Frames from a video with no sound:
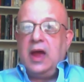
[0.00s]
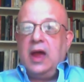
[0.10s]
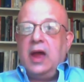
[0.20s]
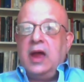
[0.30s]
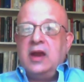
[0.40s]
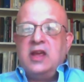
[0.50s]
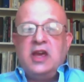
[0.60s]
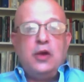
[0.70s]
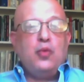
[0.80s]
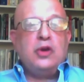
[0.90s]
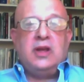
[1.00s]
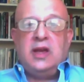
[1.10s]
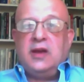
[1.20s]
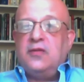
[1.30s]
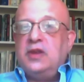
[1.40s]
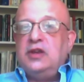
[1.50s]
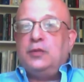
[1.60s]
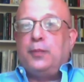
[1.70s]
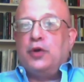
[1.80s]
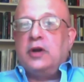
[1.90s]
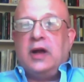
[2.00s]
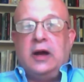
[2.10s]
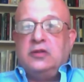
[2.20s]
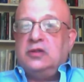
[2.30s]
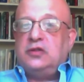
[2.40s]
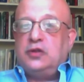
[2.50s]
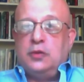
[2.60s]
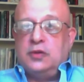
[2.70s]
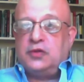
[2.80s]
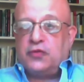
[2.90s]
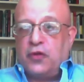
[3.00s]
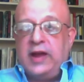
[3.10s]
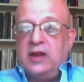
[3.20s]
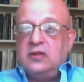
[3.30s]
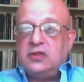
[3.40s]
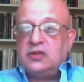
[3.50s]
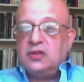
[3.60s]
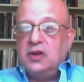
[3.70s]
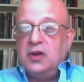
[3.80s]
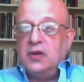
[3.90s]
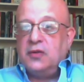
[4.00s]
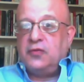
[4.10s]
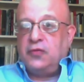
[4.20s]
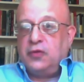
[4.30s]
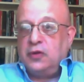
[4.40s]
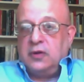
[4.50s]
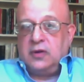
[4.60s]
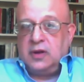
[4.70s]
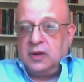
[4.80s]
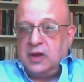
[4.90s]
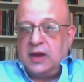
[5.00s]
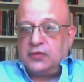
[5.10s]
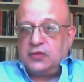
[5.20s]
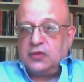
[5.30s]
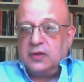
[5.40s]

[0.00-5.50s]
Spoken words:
And he would give these birdhouses to his friends for gifts.